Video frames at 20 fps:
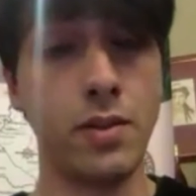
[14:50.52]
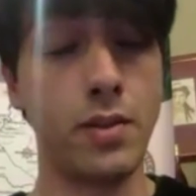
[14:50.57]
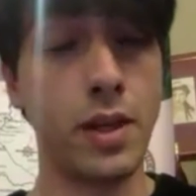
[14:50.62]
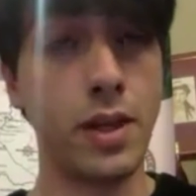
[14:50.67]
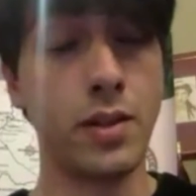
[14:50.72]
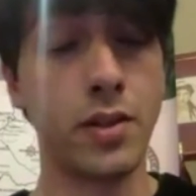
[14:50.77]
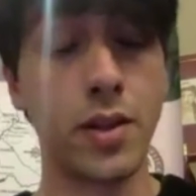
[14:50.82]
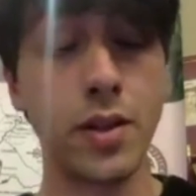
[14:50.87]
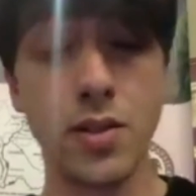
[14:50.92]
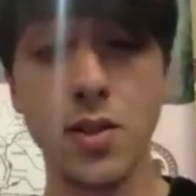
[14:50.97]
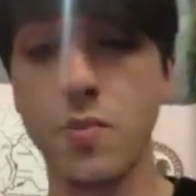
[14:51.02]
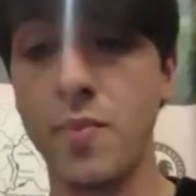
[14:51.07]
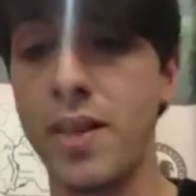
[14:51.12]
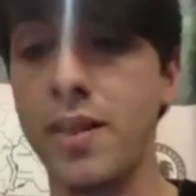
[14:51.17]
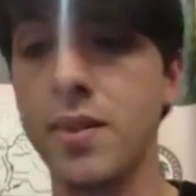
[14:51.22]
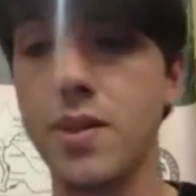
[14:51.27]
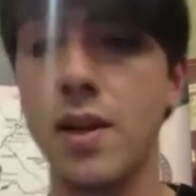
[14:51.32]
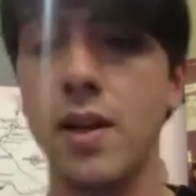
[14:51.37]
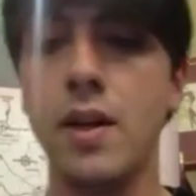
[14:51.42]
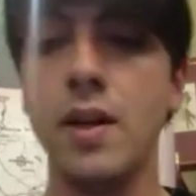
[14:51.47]

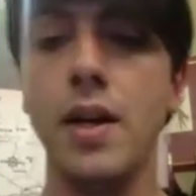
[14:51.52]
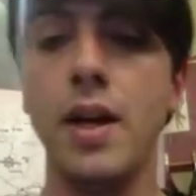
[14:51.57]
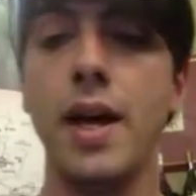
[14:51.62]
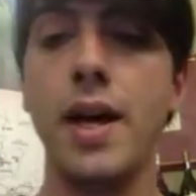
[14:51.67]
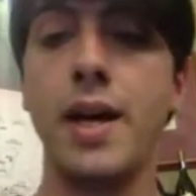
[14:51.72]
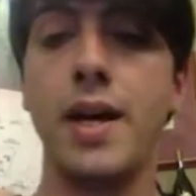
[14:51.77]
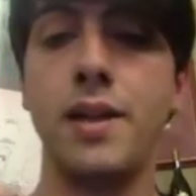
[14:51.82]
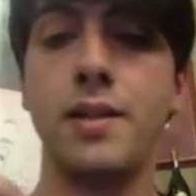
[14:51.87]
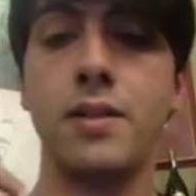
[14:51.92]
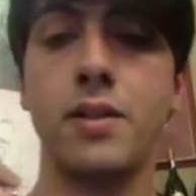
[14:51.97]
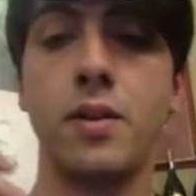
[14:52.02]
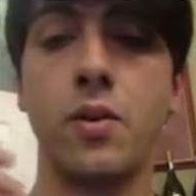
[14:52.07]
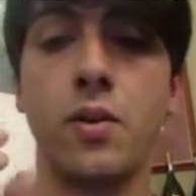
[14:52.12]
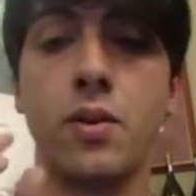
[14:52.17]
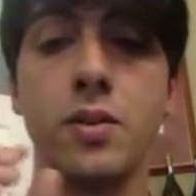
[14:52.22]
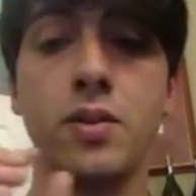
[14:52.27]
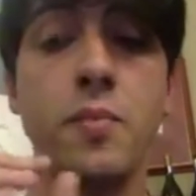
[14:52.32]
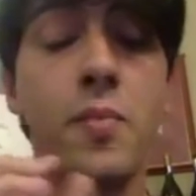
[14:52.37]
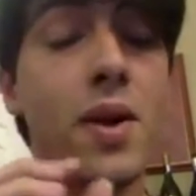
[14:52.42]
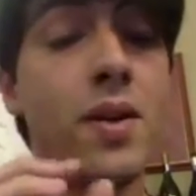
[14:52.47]
engustment, and
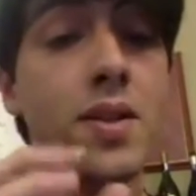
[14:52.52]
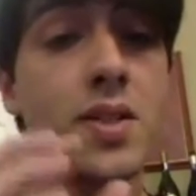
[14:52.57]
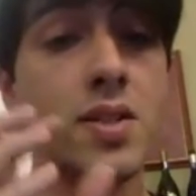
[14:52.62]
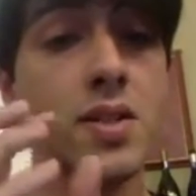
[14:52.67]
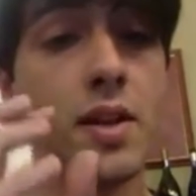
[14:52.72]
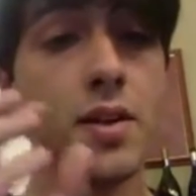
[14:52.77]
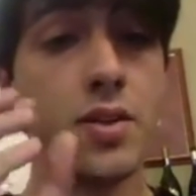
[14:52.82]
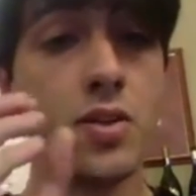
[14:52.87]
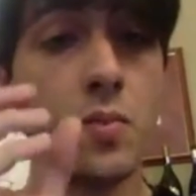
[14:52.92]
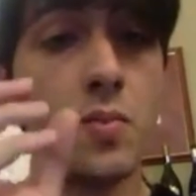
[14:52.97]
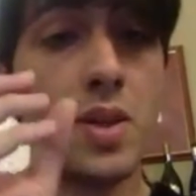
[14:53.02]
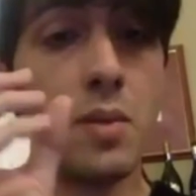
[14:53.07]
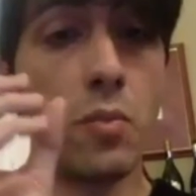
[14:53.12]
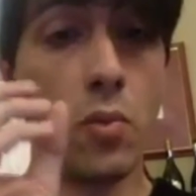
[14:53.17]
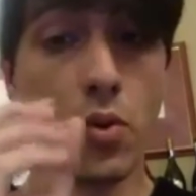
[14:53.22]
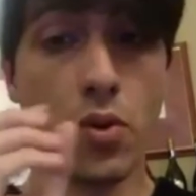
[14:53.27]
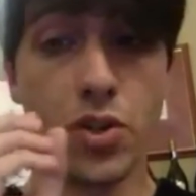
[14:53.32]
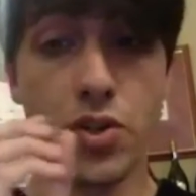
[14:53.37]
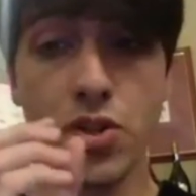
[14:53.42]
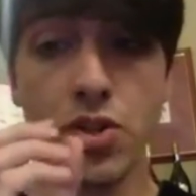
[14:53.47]
the berries start to be
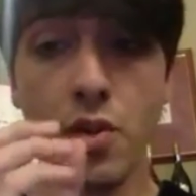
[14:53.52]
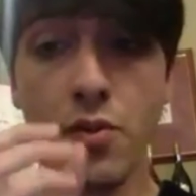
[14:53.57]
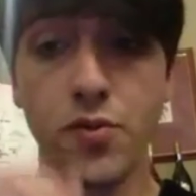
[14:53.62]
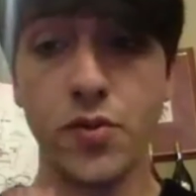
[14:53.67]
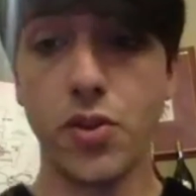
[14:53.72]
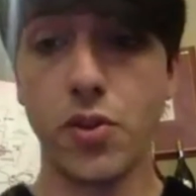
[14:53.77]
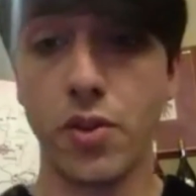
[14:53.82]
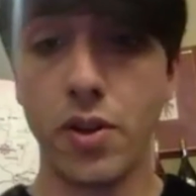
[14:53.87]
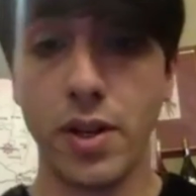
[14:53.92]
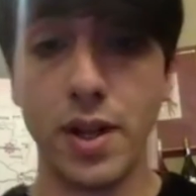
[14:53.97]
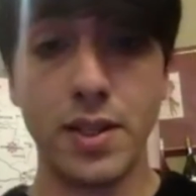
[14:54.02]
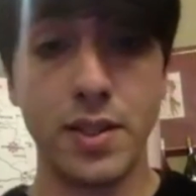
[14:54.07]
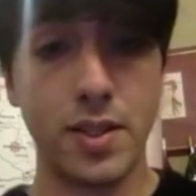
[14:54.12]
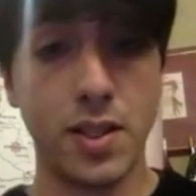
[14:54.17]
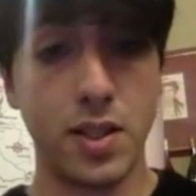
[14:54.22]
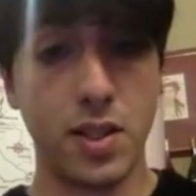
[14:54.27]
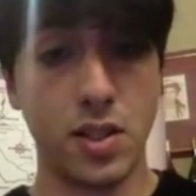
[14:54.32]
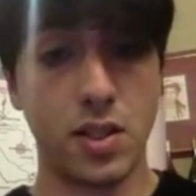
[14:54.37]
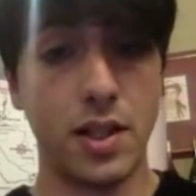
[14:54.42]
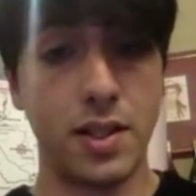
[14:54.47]
more softer at
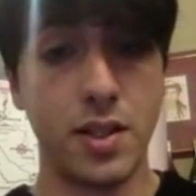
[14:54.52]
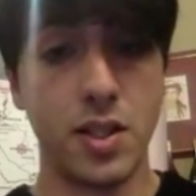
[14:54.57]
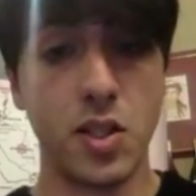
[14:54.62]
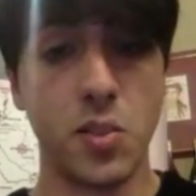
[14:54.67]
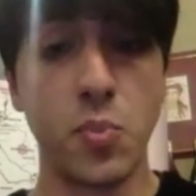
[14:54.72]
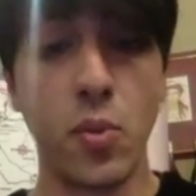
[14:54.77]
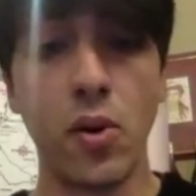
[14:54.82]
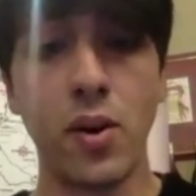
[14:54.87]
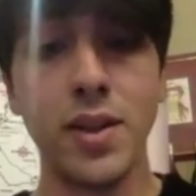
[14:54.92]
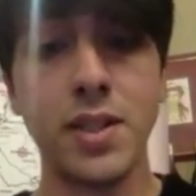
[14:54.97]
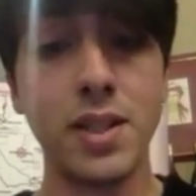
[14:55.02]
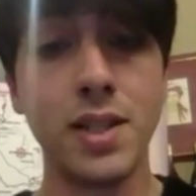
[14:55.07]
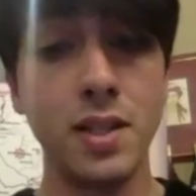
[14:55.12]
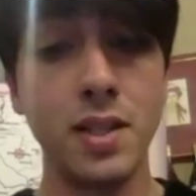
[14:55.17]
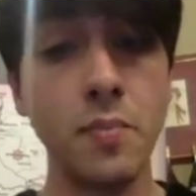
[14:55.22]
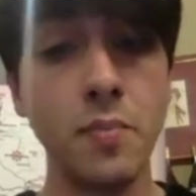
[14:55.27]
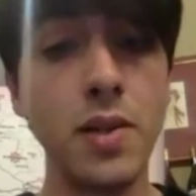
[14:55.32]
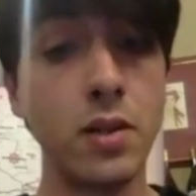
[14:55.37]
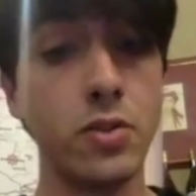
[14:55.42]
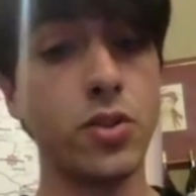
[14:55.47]
this point,
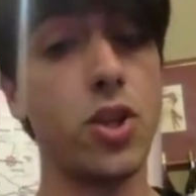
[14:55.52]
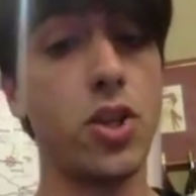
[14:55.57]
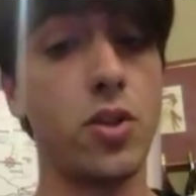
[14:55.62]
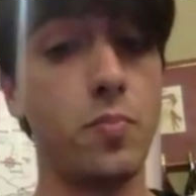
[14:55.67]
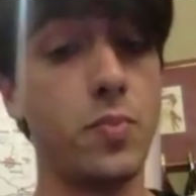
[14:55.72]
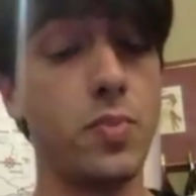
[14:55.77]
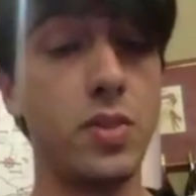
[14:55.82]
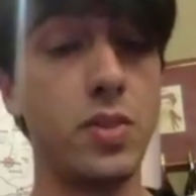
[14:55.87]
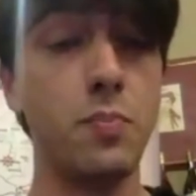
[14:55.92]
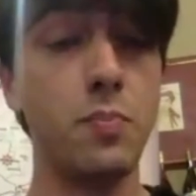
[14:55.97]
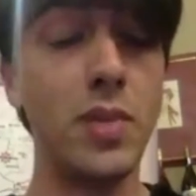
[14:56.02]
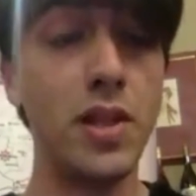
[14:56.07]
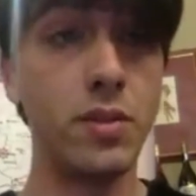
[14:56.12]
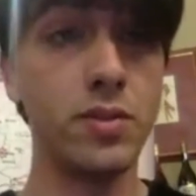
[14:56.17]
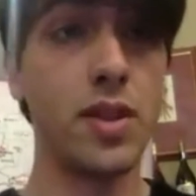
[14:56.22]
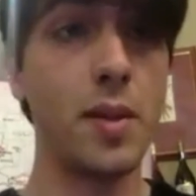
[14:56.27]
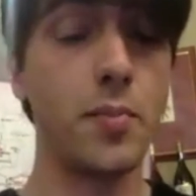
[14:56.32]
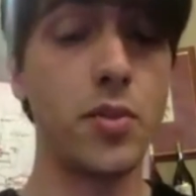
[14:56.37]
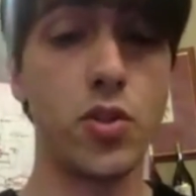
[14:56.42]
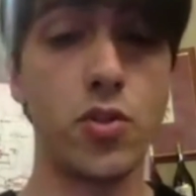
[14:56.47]
and they build
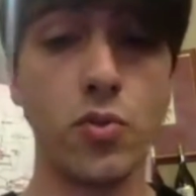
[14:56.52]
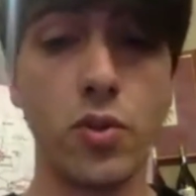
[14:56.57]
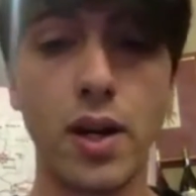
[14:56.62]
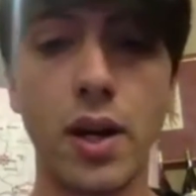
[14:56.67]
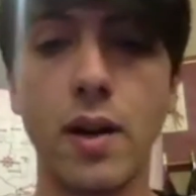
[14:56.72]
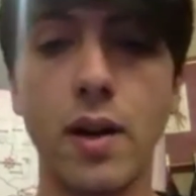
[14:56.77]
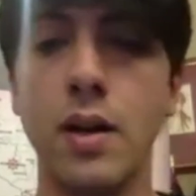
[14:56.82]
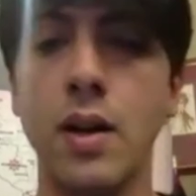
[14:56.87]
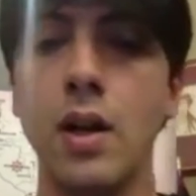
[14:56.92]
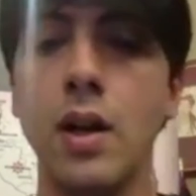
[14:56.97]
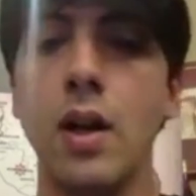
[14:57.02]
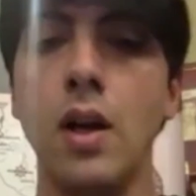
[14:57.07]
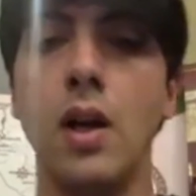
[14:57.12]
up sugar.